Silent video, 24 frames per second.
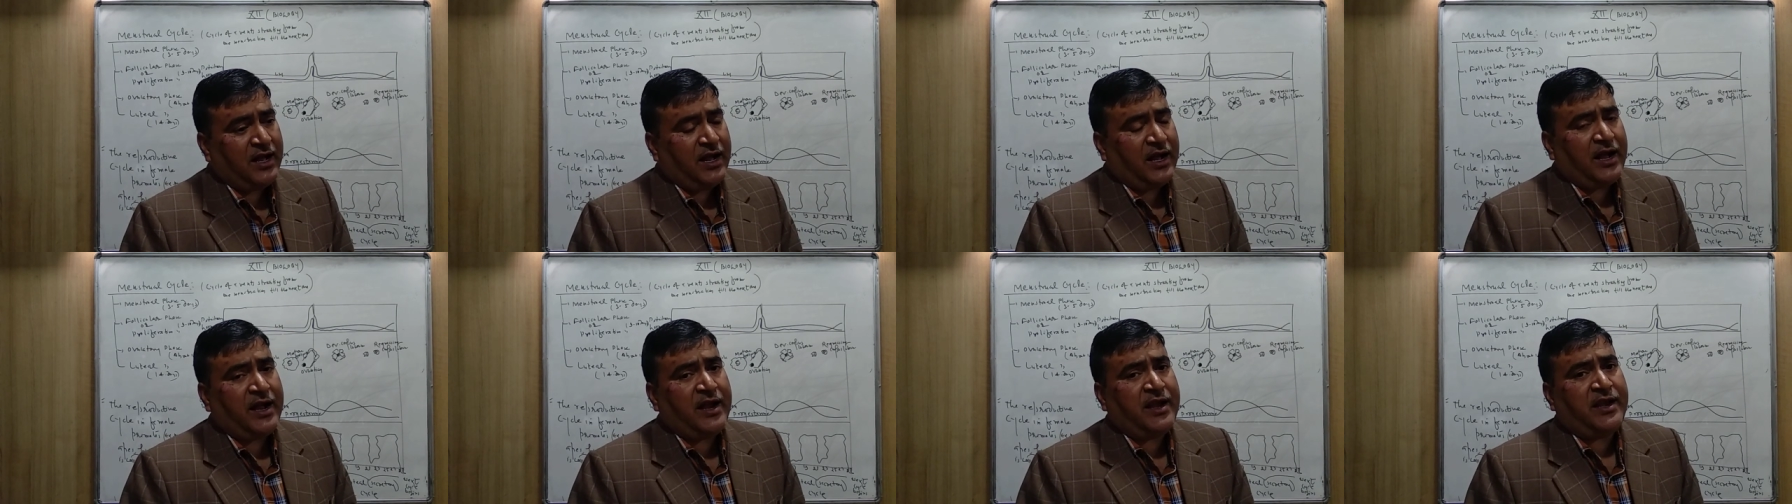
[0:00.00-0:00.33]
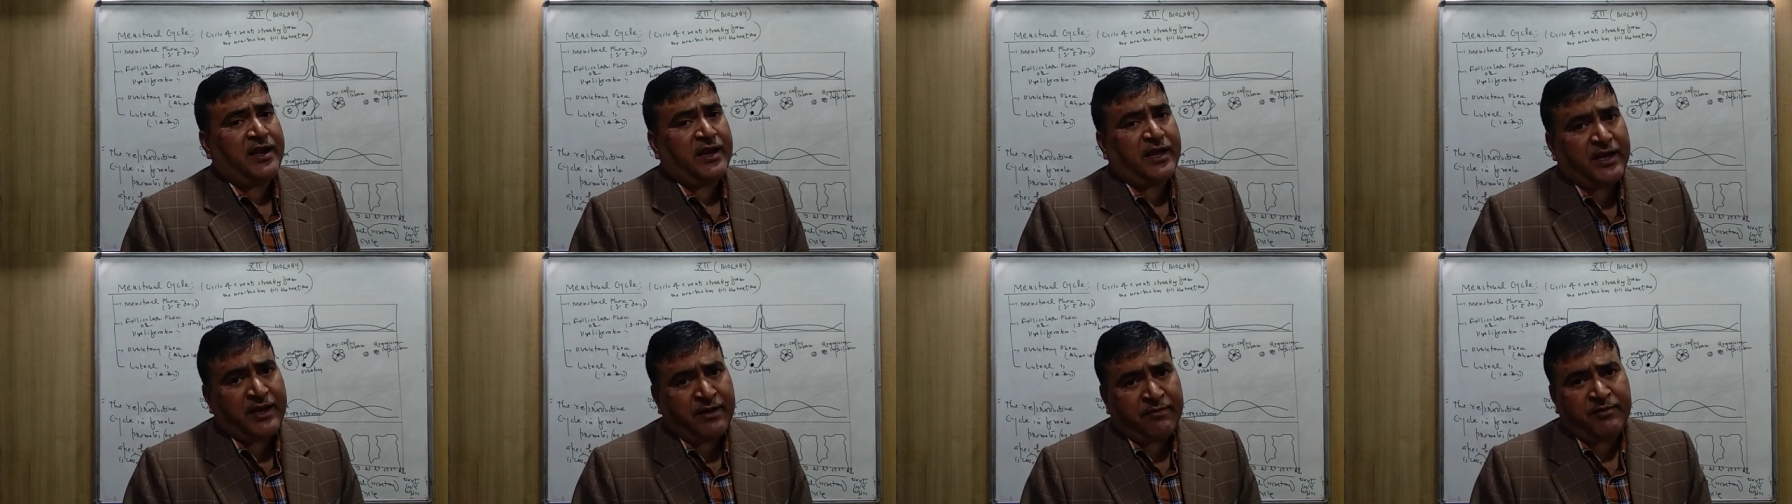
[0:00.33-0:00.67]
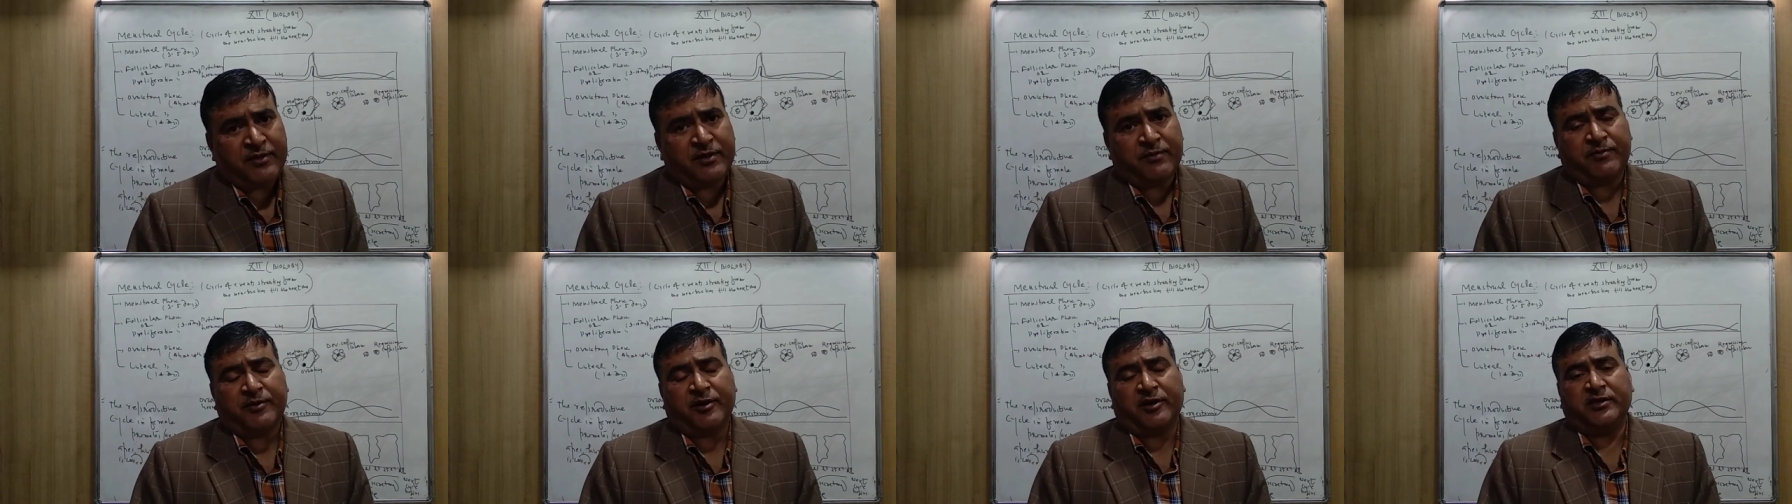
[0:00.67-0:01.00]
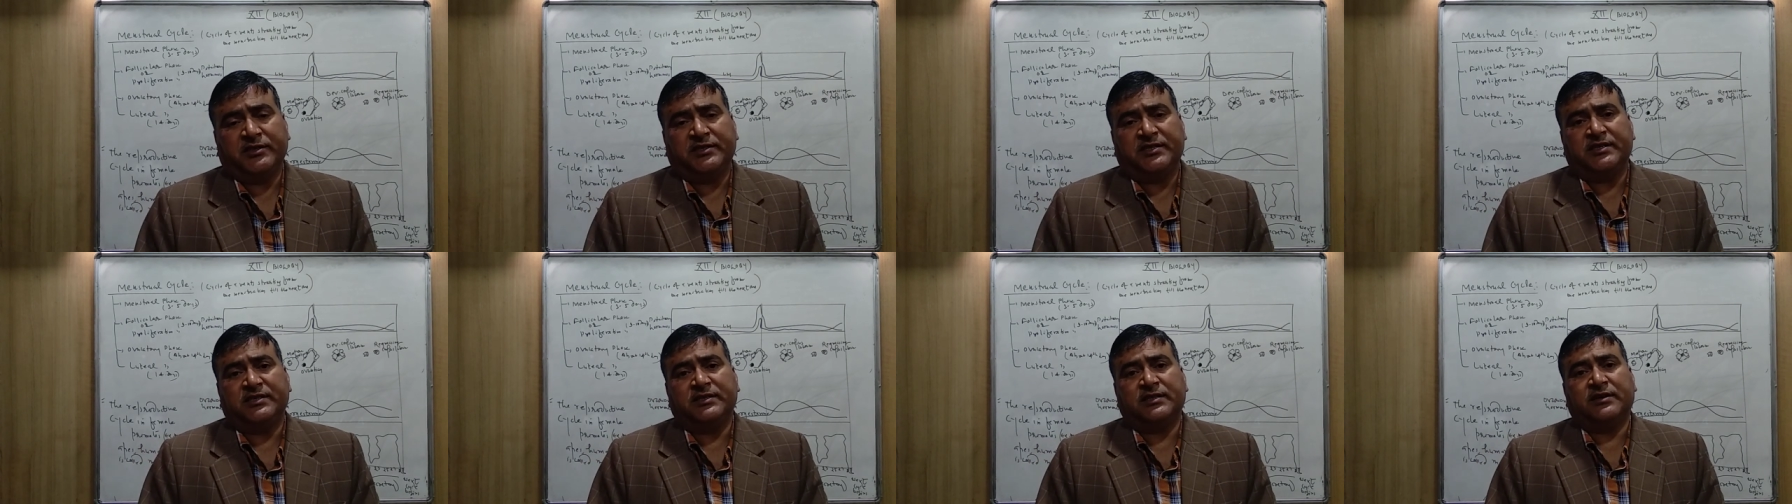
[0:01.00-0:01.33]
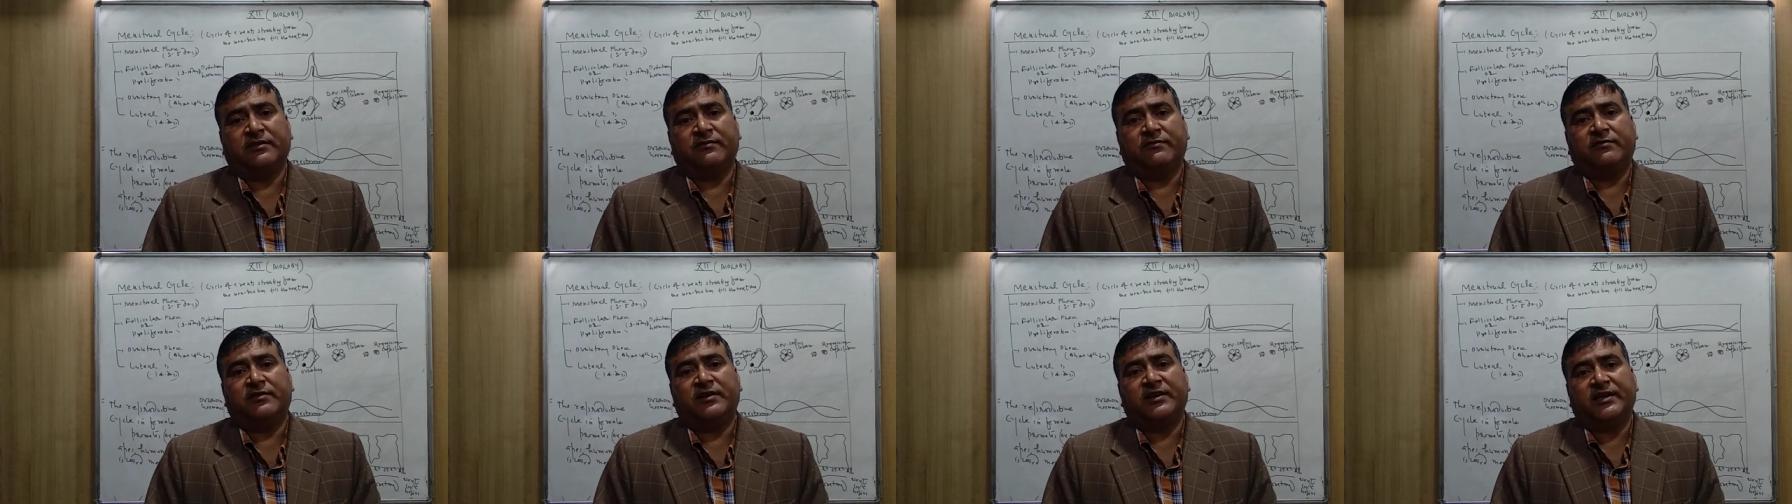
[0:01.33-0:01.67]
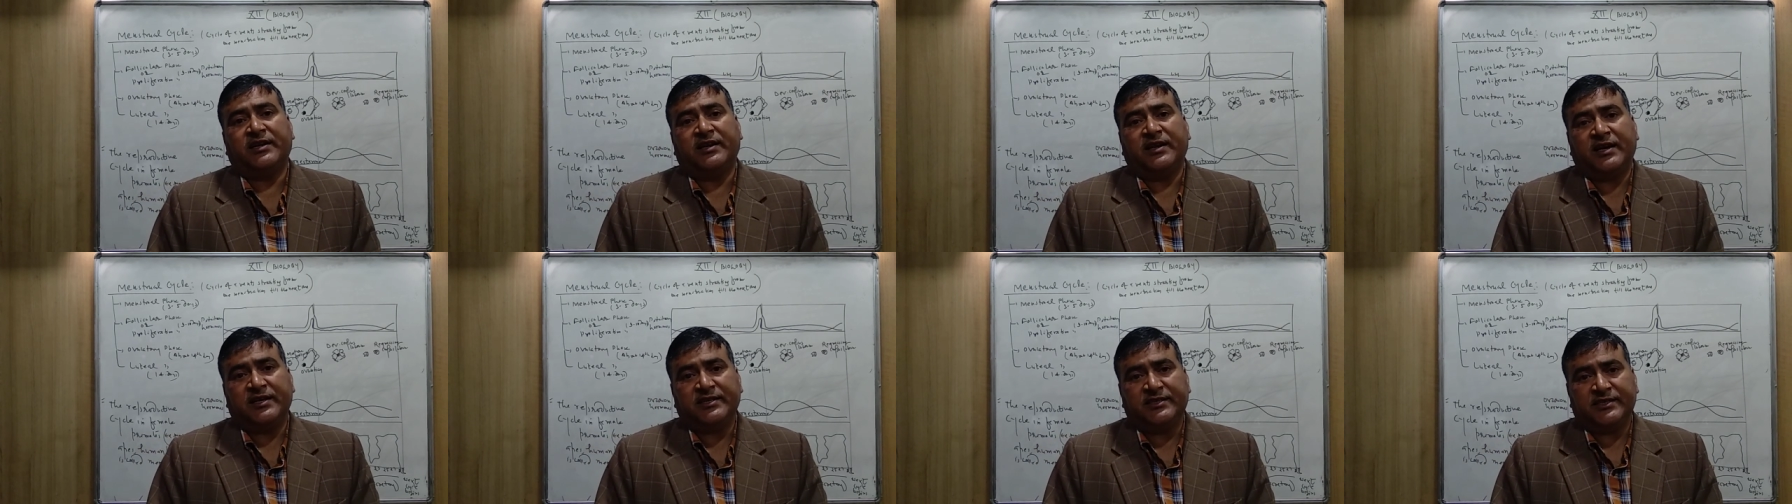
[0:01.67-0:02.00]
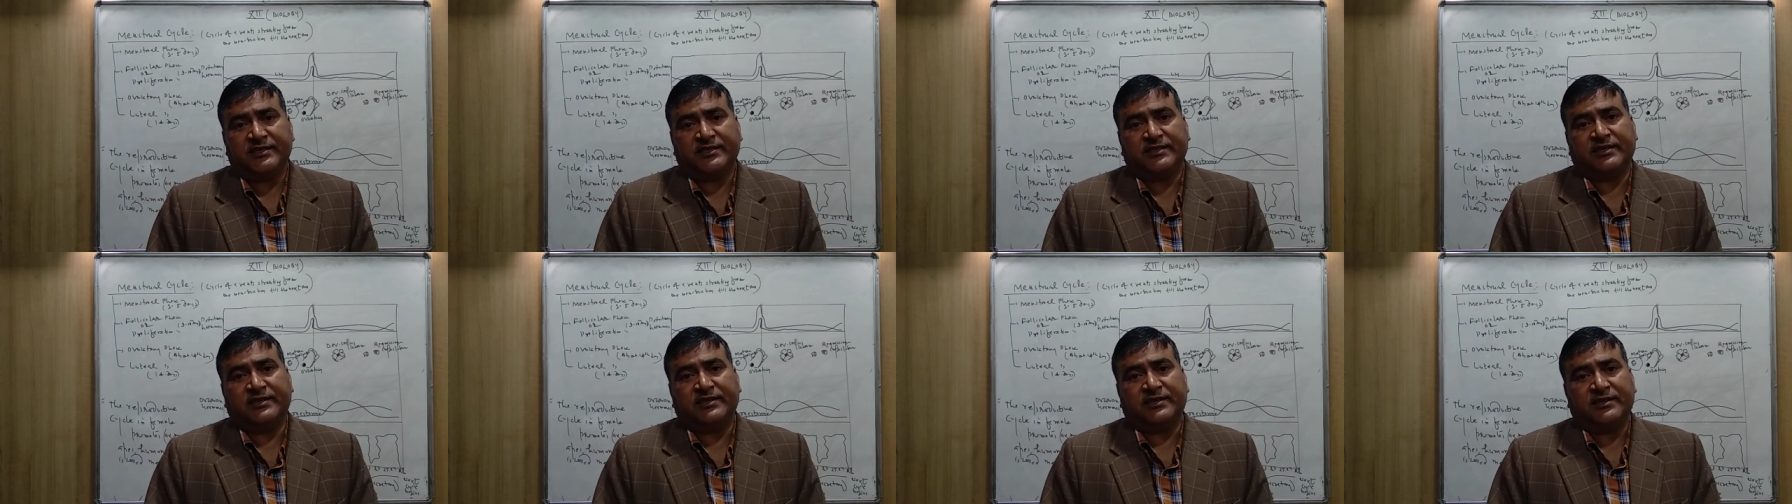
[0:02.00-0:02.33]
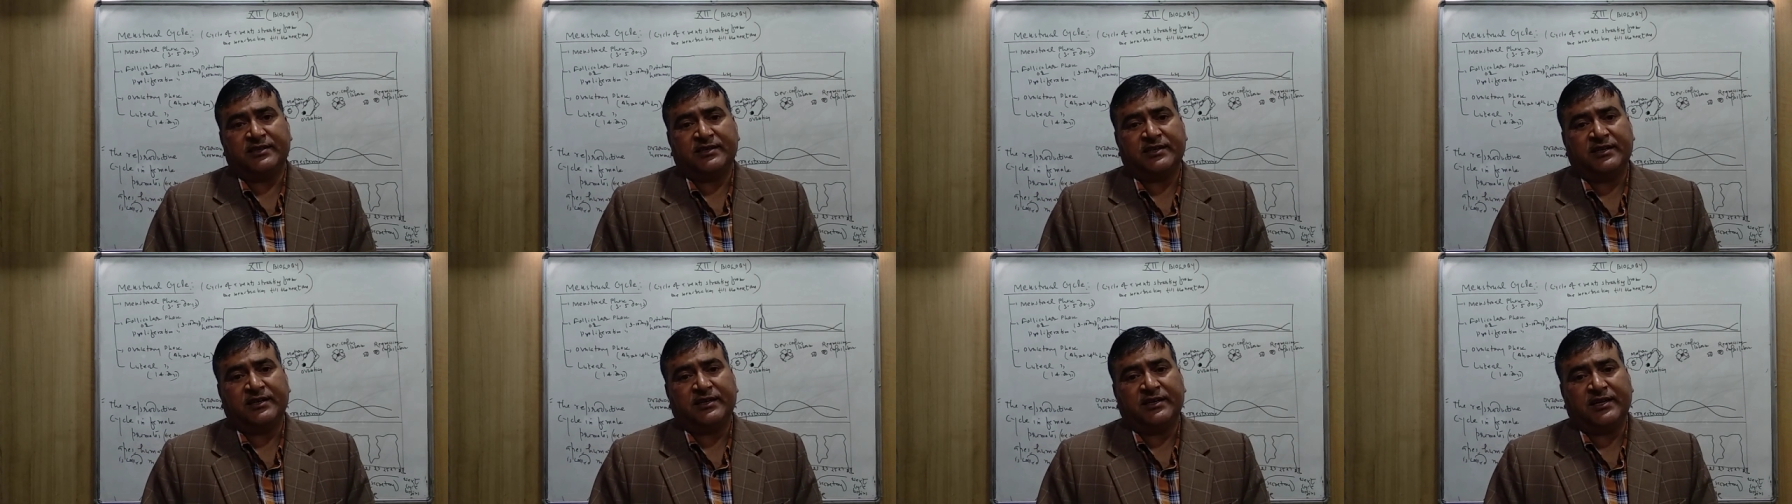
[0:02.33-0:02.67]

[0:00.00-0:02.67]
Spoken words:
And if the process of fertilization